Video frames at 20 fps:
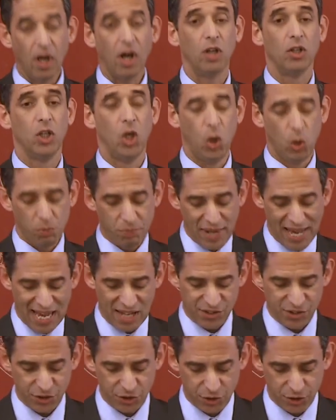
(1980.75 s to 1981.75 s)
A lone
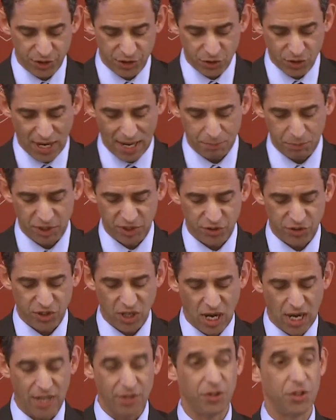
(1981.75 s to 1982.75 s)
passenger is trapped
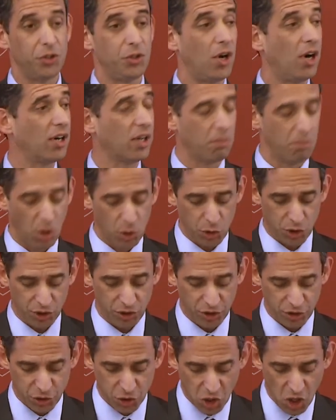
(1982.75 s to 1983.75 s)
inside the dark,
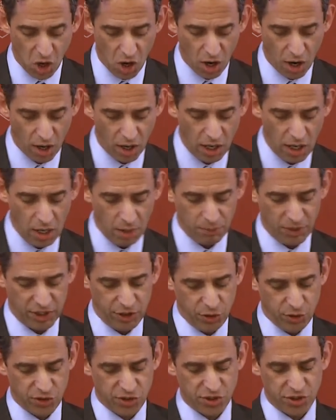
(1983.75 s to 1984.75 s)
motionless car,
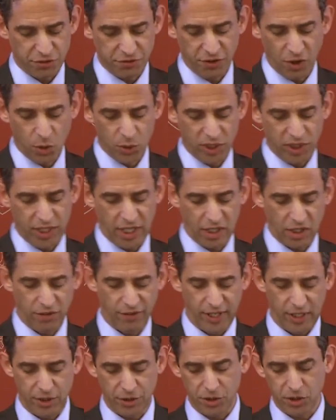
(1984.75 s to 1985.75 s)
but uses a phone in the
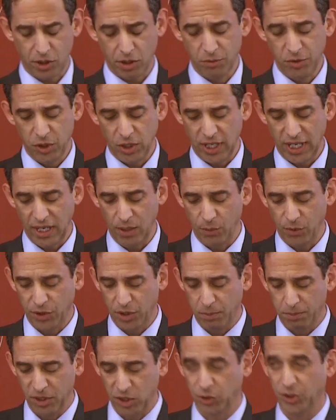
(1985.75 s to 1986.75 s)
elevator to communicate
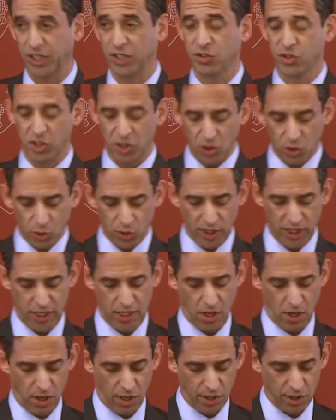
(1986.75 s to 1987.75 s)
with the building's security
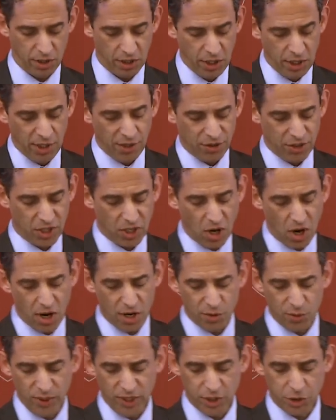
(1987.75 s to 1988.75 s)
guard. The
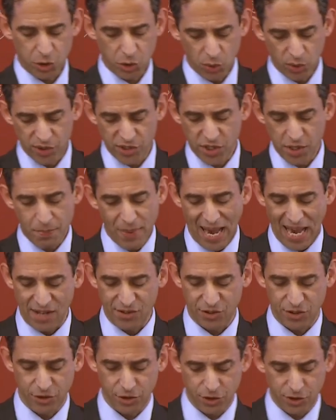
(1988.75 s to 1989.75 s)
guard reassures the
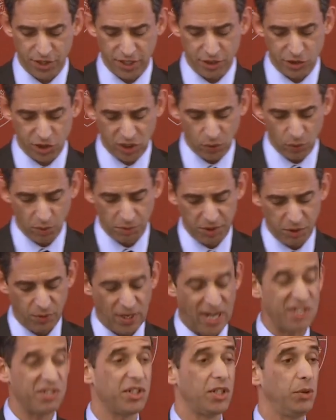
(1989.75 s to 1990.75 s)
passenger that she will be
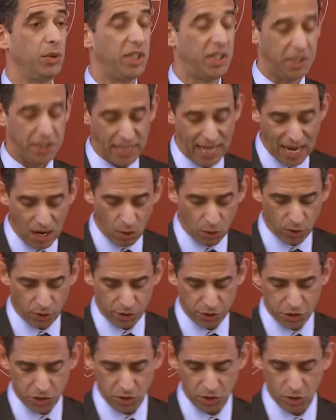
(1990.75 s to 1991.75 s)
rescued in an hour
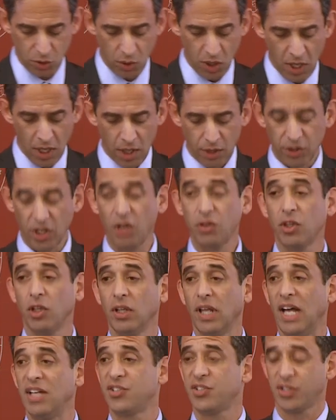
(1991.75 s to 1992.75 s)
or two.
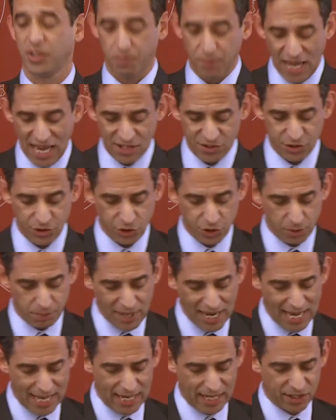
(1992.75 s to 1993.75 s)
Nonetheless, the passenger
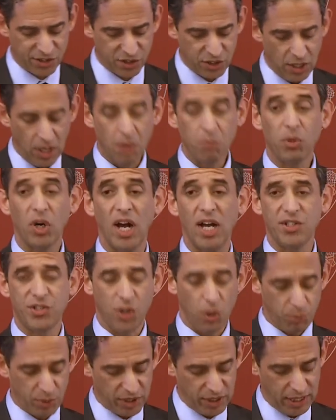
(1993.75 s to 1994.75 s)
panics
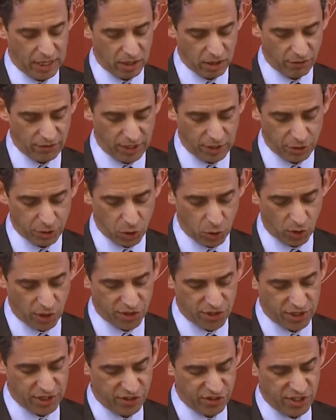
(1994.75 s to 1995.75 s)
pries open the elevator
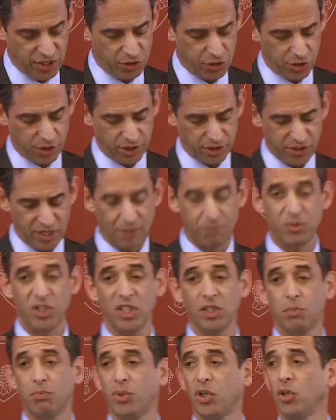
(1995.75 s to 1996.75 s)
doors and is injured
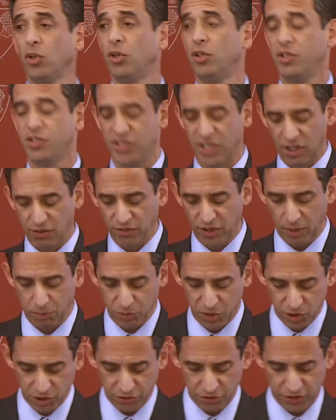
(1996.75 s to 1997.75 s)
attempting to pull herself
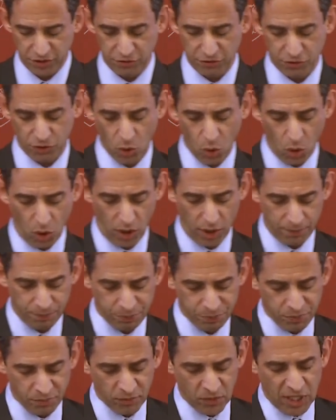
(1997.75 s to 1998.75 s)
up to the fifth floor.
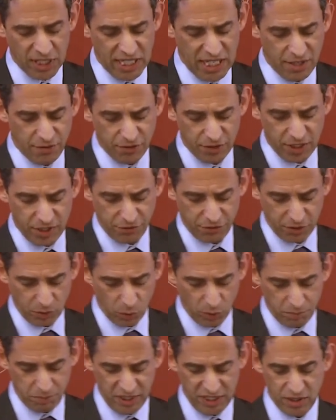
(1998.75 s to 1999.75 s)
Even if
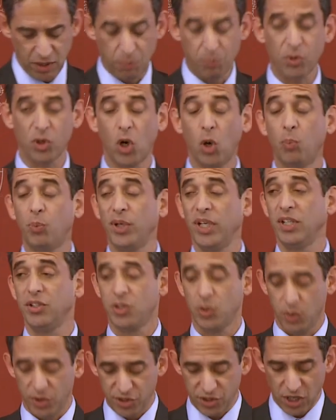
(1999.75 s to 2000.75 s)
it would be
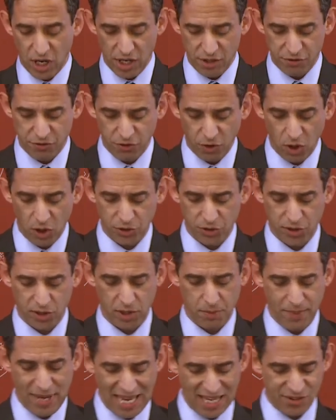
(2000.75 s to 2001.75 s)
appropriate to assign fault to
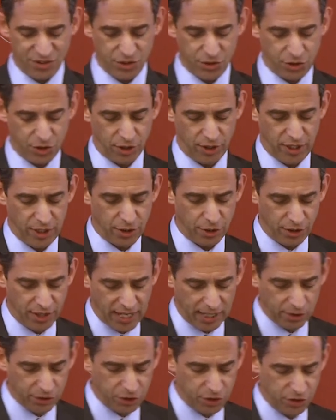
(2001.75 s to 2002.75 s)
the passenger in her
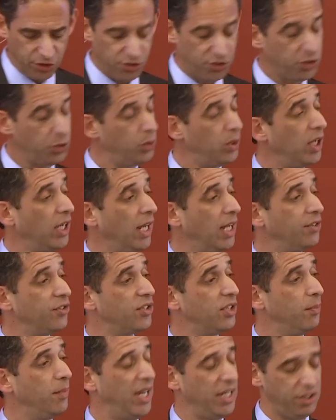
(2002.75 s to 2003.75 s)
negligent suit
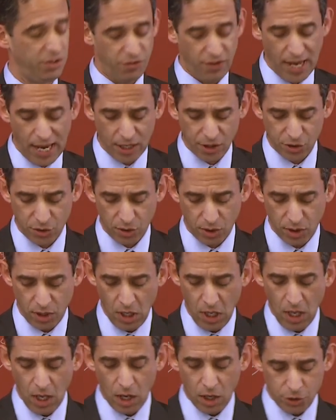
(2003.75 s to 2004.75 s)
against the
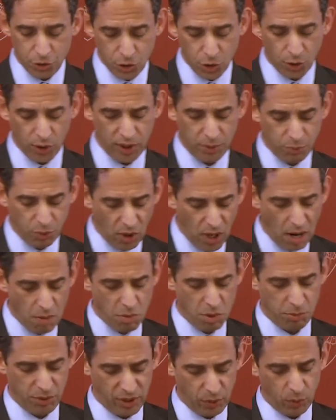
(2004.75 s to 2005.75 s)
manufacturer, a jury
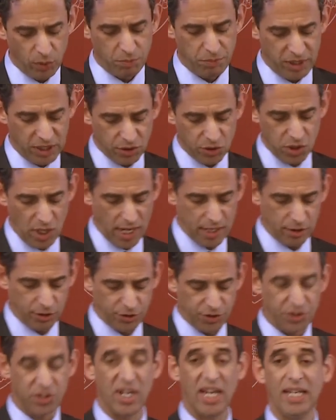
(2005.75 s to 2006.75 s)
probably would be
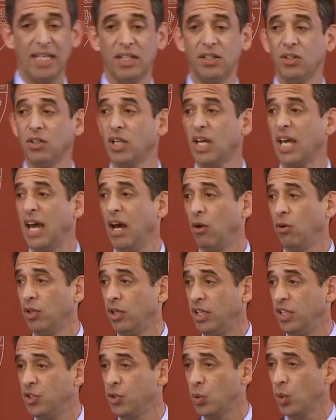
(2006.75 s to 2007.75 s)
entitled to take into
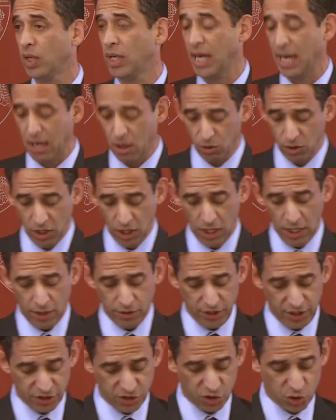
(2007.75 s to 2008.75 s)
account, into account
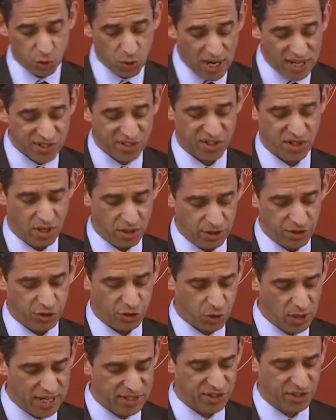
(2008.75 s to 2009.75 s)
the, stress, the
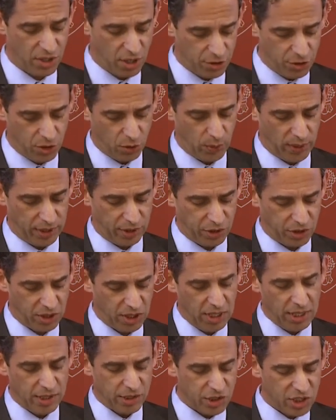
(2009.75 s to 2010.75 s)
stress under which
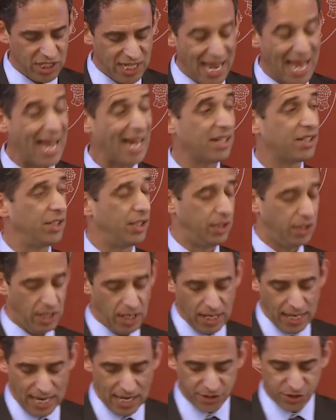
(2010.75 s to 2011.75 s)
she acted
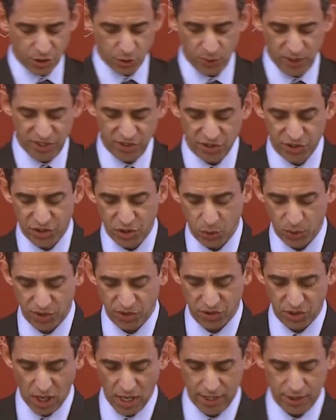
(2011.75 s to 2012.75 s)
as a reason to
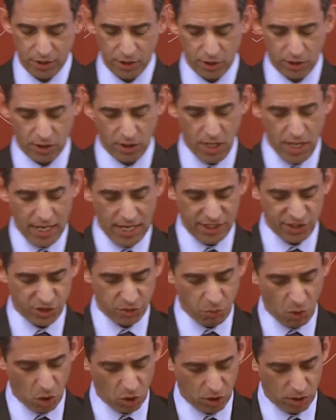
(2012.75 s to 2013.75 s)
assign her a
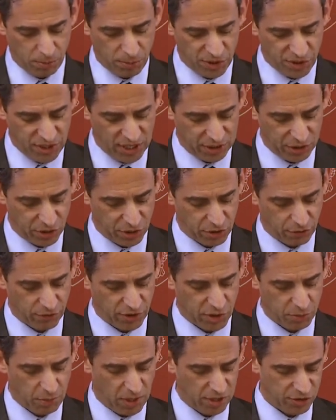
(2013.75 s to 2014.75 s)
smaller percentage of
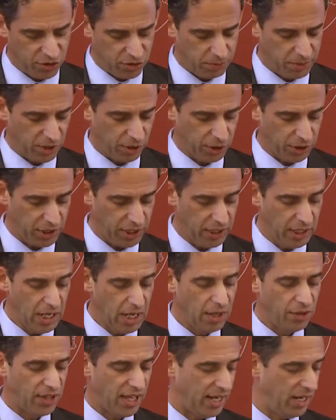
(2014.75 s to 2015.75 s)
responsibility
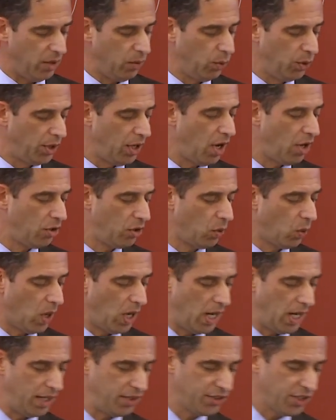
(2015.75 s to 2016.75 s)
than it would
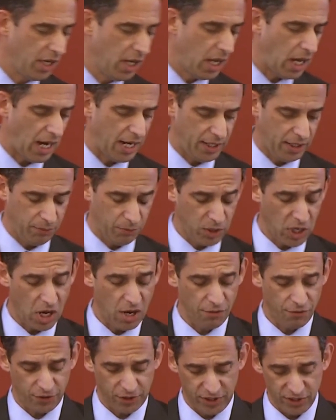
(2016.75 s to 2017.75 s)
otherwise. I'm
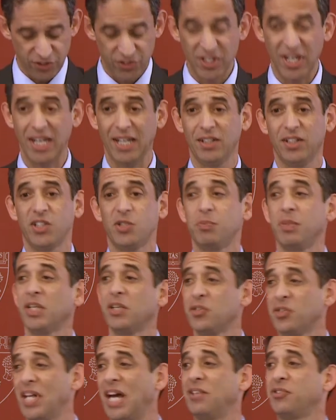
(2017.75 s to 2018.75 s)
confident saying this
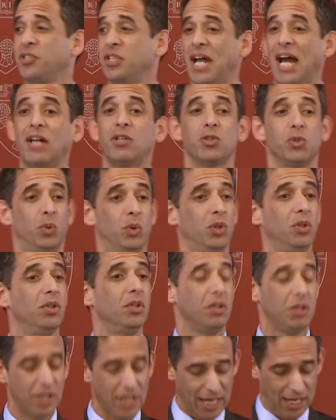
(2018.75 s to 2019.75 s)
because that's an actual
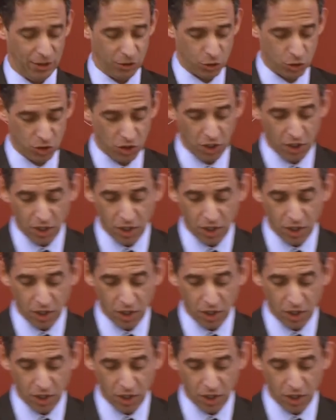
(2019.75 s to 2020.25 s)
case.